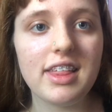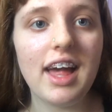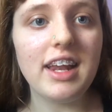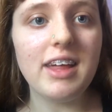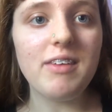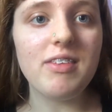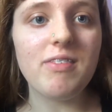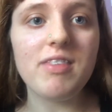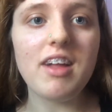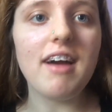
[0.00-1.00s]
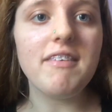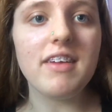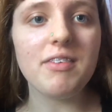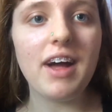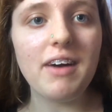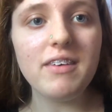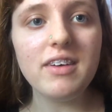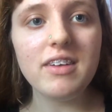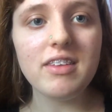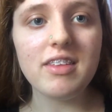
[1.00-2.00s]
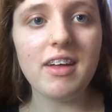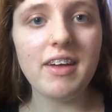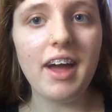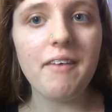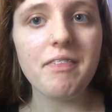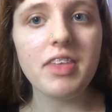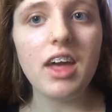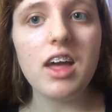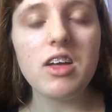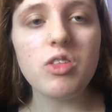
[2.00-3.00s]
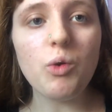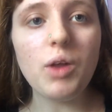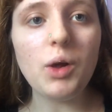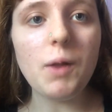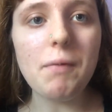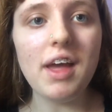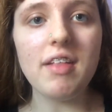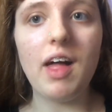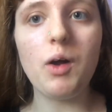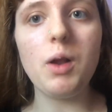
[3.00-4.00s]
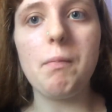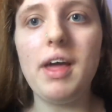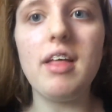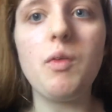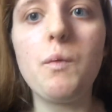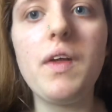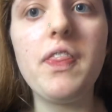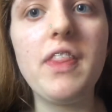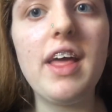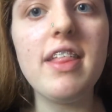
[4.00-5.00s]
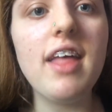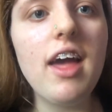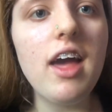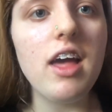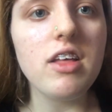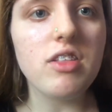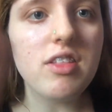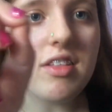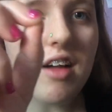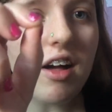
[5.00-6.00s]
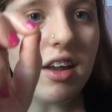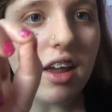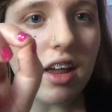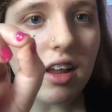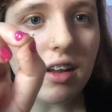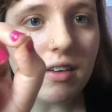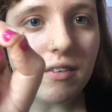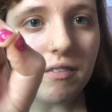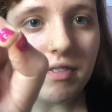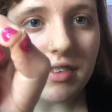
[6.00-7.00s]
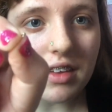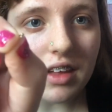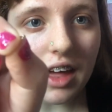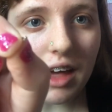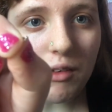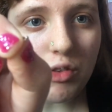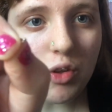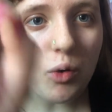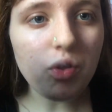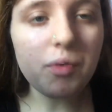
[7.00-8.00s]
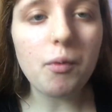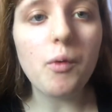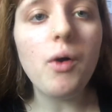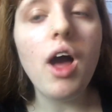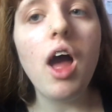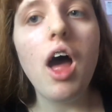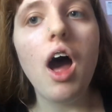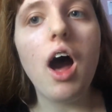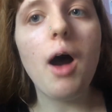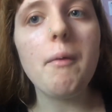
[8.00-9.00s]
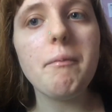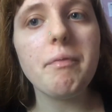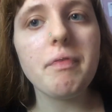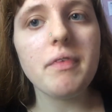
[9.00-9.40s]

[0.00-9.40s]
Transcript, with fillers: telling you some stuff as well so yeah so when I got it pierced, I got it pierced with this stud. It was so small. Um,